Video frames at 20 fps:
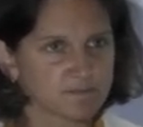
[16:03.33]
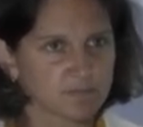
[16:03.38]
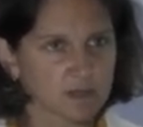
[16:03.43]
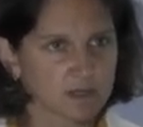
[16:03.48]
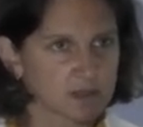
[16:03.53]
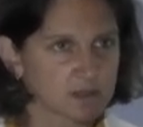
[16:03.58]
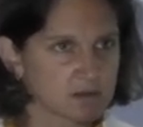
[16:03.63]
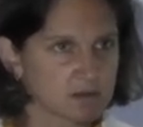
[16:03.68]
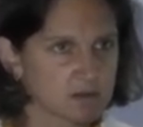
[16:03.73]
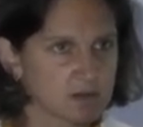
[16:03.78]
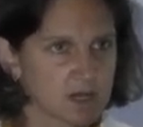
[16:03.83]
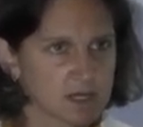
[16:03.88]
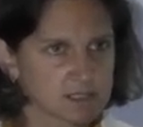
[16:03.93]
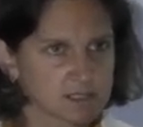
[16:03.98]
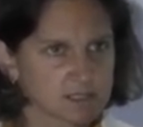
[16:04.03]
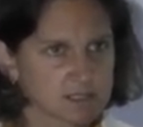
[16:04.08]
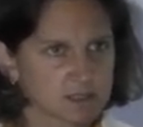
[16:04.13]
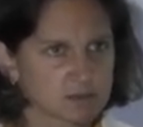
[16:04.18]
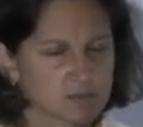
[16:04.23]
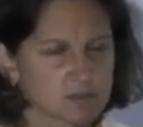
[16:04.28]
And the last
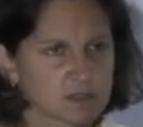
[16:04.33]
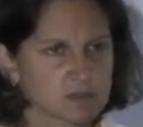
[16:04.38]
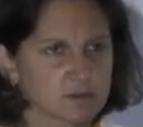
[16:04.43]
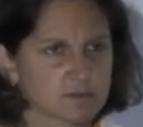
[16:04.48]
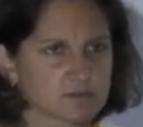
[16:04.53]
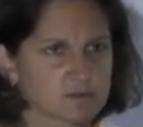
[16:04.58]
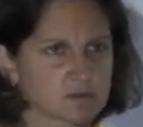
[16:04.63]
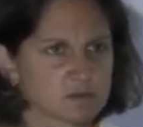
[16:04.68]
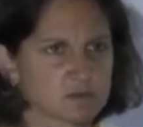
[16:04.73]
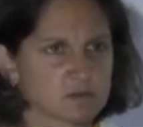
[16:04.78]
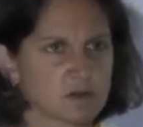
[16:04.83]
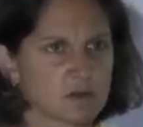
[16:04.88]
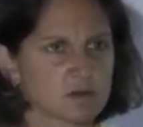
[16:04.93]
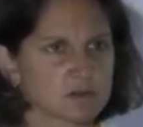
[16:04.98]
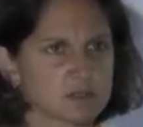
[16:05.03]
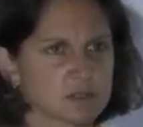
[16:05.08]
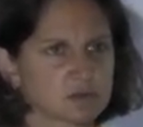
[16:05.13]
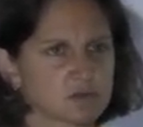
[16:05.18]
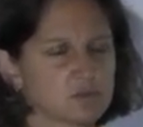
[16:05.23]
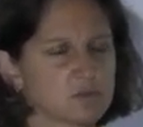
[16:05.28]
series of the
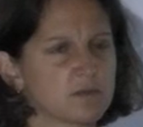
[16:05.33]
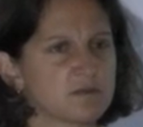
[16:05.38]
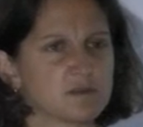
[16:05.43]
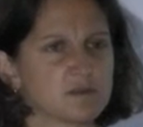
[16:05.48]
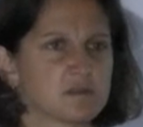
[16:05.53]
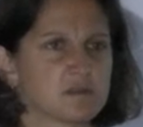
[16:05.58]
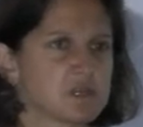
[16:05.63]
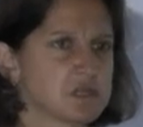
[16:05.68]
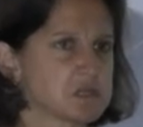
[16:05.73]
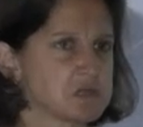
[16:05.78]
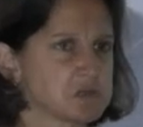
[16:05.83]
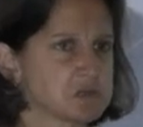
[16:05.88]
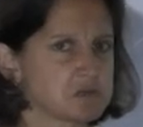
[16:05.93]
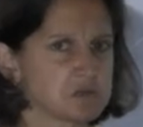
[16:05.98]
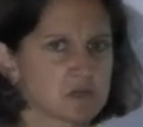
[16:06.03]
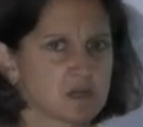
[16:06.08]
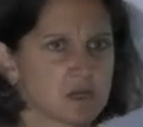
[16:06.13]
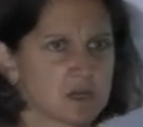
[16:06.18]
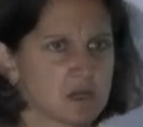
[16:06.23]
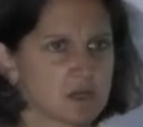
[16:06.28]
Aortic Trauma Foundation
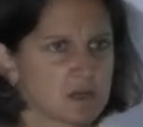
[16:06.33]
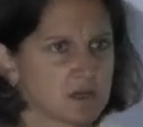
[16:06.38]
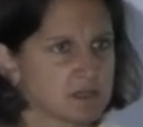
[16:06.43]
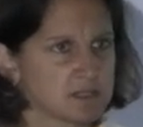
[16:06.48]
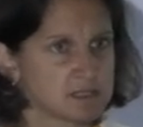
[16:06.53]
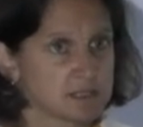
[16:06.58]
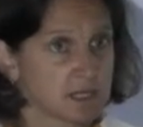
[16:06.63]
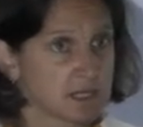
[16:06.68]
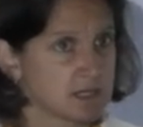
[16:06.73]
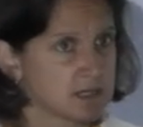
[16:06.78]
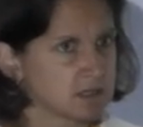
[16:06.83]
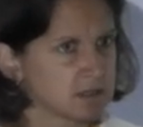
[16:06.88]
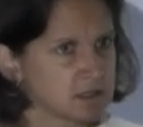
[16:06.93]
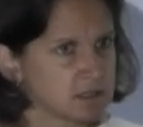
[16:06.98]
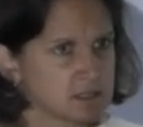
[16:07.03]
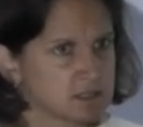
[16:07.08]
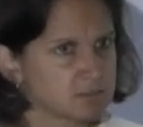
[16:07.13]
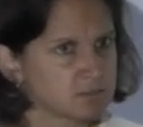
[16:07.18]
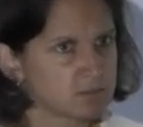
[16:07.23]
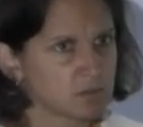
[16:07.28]
is saying
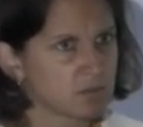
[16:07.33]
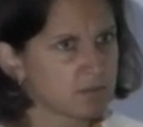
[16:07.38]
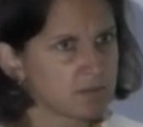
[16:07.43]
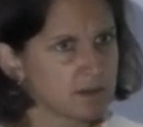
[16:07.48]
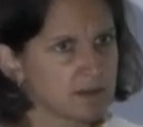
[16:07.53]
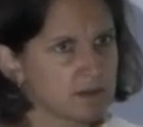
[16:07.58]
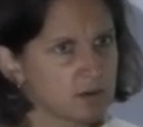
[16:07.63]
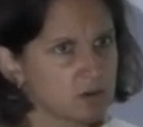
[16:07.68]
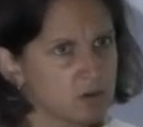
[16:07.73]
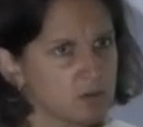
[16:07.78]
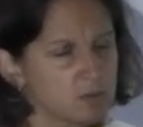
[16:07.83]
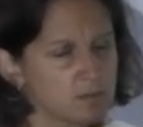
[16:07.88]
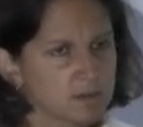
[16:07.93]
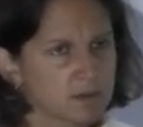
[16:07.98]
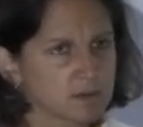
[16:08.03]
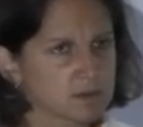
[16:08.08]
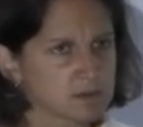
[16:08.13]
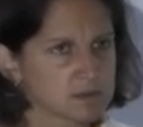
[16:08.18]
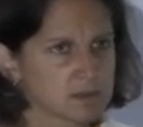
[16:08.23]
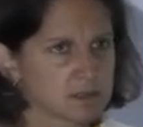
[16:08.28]
it's probably no,
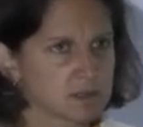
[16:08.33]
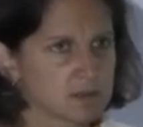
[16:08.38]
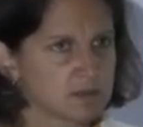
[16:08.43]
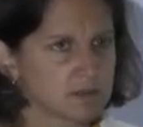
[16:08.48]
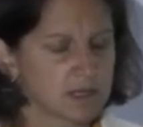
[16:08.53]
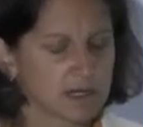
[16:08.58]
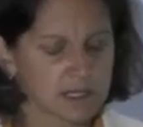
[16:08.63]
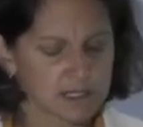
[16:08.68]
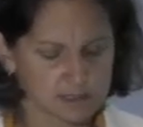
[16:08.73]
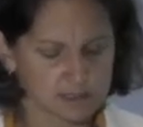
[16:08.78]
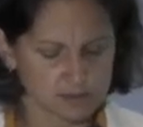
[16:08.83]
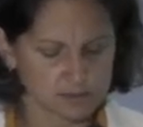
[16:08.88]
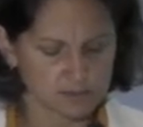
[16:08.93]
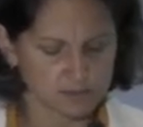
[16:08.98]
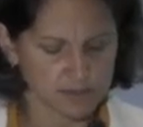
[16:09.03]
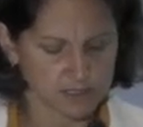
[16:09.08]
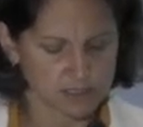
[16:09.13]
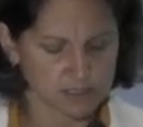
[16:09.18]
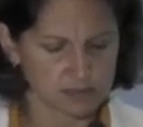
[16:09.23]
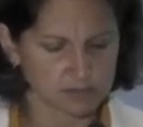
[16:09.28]
because they analyzed the
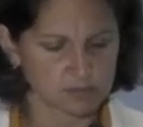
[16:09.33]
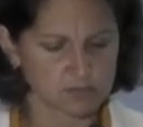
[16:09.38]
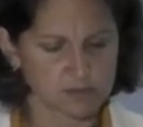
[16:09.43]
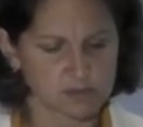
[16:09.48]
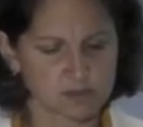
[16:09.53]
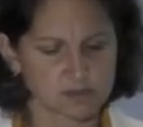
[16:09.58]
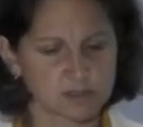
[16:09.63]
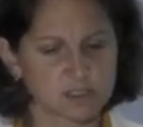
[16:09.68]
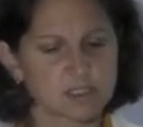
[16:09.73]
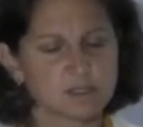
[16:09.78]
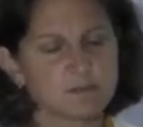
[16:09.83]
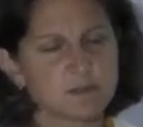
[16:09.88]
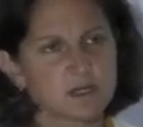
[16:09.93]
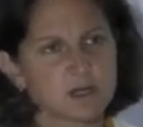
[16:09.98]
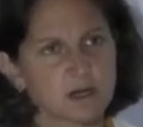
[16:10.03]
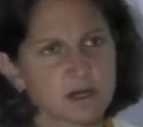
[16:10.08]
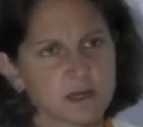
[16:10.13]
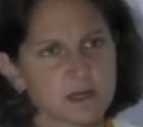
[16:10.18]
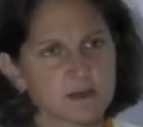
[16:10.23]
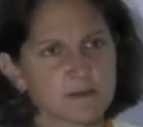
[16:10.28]
patient with a
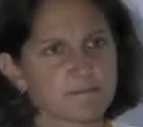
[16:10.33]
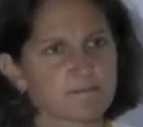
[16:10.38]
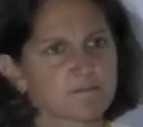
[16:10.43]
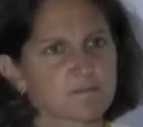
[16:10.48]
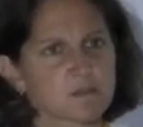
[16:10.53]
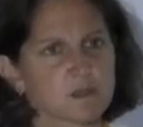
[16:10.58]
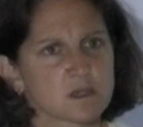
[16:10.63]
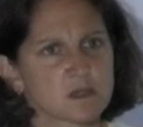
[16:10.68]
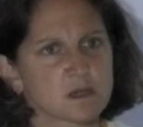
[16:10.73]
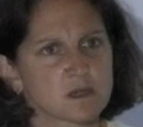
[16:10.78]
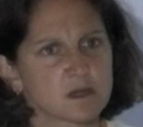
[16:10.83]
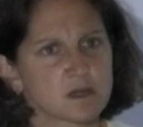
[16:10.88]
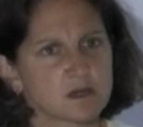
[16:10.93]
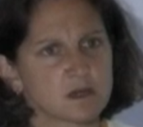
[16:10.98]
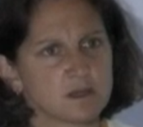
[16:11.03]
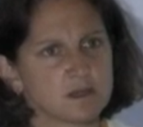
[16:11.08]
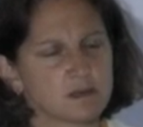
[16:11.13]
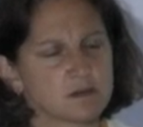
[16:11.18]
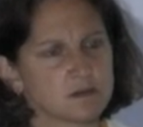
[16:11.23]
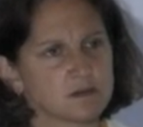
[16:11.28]
TBI,
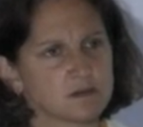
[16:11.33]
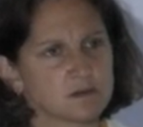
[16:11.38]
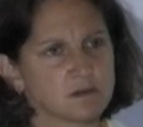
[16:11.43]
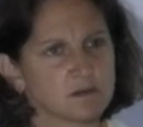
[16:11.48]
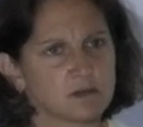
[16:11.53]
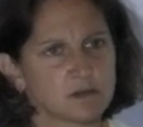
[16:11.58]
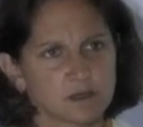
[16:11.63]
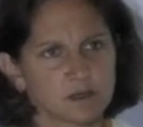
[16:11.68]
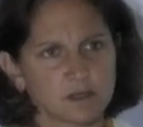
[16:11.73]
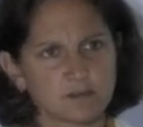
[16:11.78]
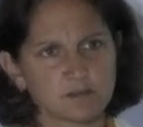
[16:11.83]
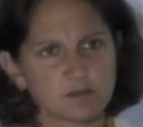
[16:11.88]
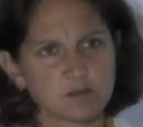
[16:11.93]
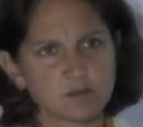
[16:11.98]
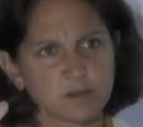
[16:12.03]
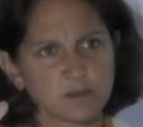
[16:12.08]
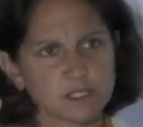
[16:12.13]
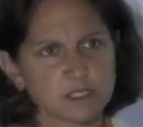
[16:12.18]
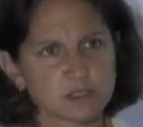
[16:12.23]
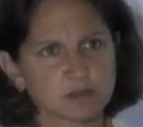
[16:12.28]
and even the
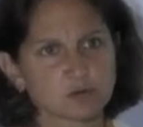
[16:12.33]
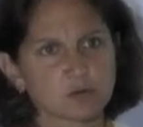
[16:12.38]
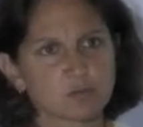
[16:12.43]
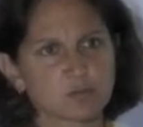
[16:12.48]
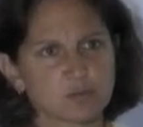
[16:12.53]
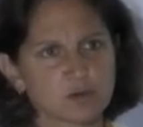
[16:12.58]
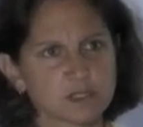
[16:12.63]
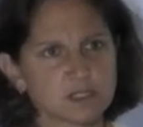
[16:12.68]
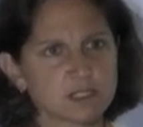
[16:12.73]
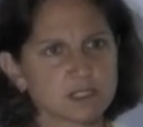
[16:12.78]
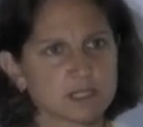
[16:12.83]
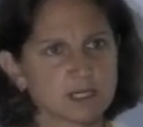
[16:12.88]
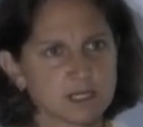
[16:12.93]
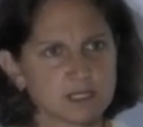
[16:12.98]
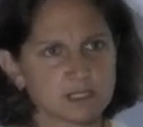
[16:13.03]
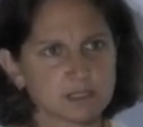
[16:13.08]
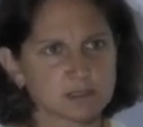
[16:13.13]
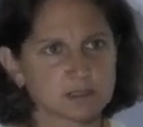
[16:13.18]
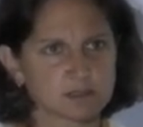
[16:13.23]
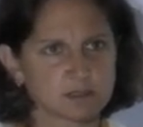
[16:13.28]
patient operated
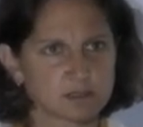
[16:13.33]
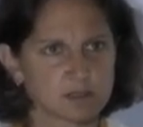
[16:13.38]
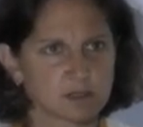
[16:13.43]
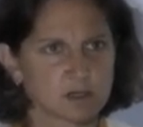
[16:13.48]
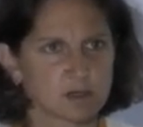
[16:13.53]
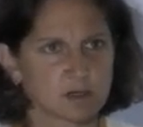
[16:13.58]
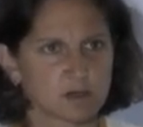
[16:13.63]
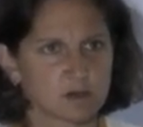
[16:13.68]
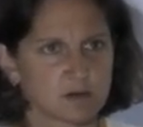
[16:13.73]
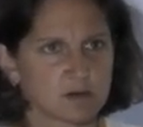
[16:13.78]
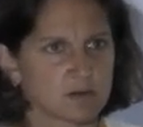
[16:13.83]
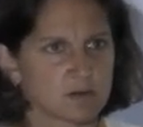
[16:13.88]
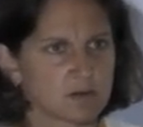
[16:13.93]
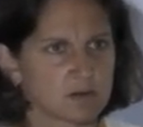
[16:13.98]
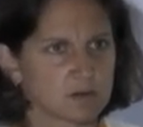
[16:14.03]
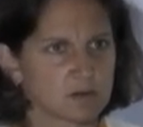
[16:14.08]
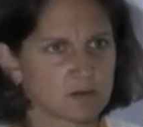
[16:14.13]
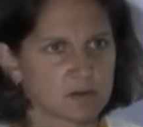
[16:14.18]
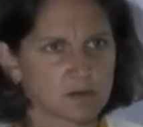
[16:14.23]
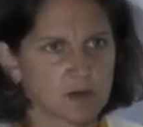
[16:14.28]
later
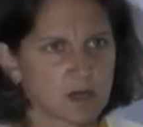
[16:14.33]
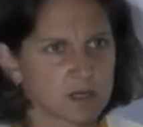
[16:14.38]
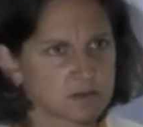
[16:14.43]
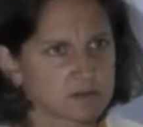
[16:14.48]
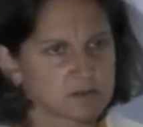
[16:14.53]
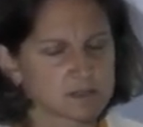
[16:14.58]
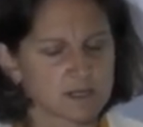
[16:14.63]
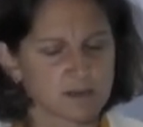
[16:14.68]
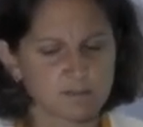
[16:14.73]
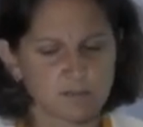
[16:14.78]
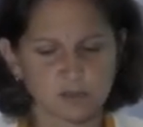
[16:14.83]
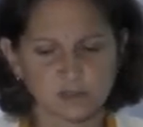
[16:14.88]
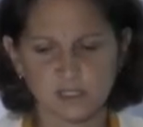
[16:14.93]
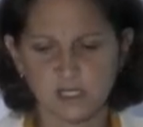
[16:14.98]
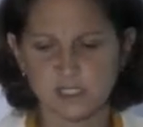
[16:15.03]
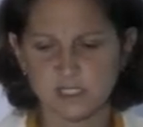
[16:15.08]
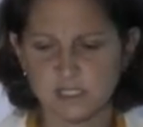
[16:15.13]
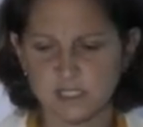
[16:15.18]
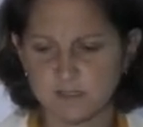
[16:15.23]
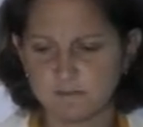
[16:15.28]
had the same
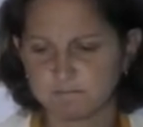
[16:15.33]
mortality.